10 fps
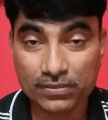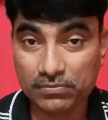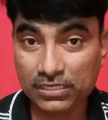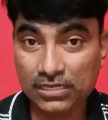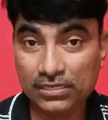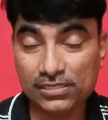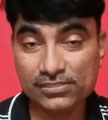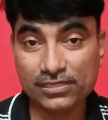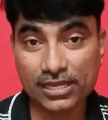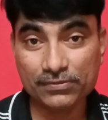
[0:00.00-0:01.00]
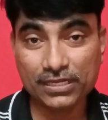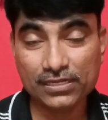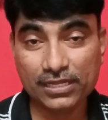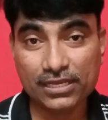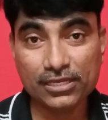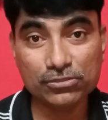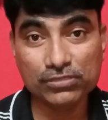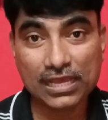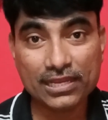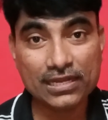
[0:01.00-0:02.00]
But he doesn't have that daring to
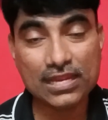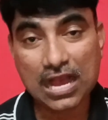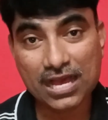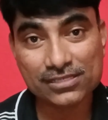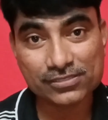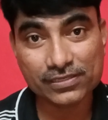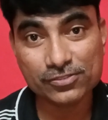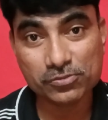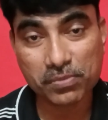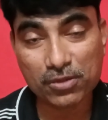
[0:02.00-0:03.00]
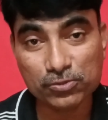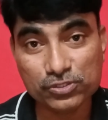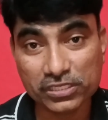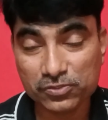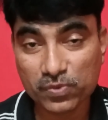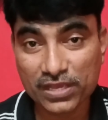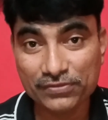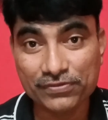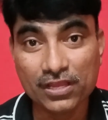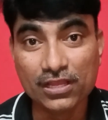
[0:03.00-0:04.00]
directly ask his spouse, his
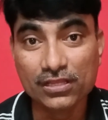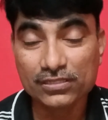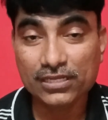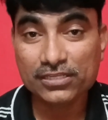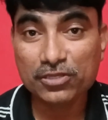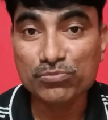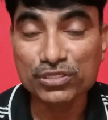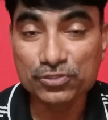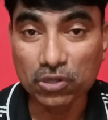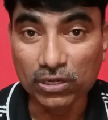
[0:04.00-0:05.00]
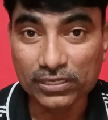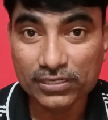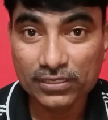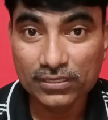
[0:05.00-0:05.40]
wife, that give me salt,